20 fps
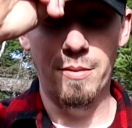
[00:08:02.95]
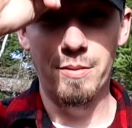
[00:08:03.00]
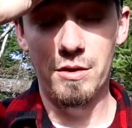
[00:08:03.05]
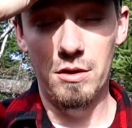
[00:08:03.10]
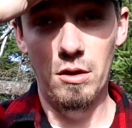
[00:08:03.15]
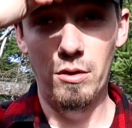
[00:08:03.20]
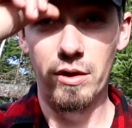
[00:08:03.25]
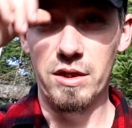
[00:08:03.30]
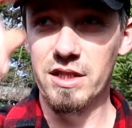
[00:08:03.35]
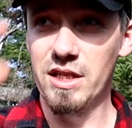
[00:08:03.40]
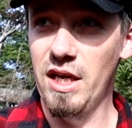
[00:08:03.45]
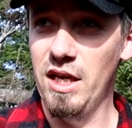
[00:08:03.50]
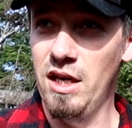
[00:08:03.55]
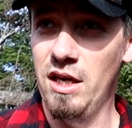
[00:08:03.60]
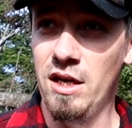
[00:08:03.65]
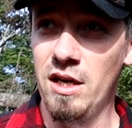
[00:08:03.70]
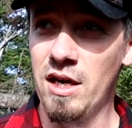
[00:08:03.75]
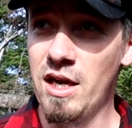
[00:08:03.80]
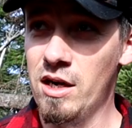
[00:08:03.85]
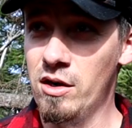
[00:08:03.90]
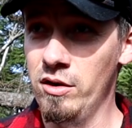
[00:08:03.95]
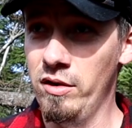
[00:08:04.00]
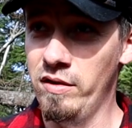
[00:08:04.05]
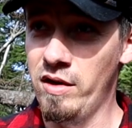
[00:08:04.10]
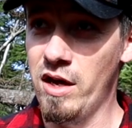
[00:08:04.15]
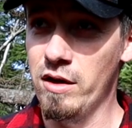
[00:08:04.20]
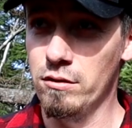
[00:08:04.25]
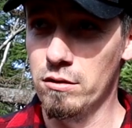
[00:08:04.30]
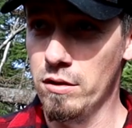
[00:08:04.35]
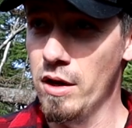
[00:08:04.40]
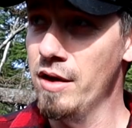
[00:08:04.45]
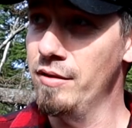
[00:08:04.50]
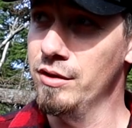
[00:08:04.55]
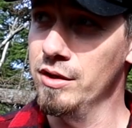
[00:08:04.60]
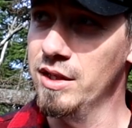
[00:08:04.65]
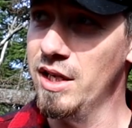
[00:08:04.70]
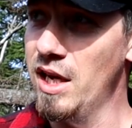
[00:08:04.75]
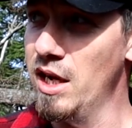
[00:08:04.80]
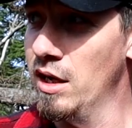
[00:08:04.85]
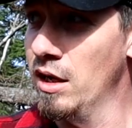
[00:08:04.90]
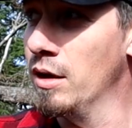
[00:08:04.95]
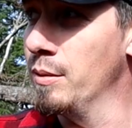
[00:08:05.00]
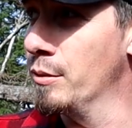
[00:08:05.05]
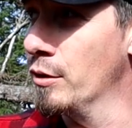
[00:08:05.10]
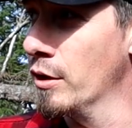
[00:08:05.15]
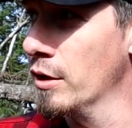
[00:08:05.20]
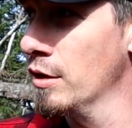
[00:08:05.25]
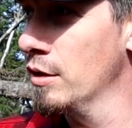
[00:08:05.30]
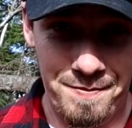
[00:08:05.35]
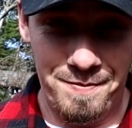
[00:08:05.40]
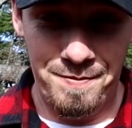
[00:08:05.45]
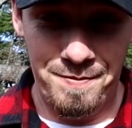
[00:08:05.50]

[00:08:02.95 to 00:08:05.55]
I'm so excited, and I don't even have a rifle tag anymore.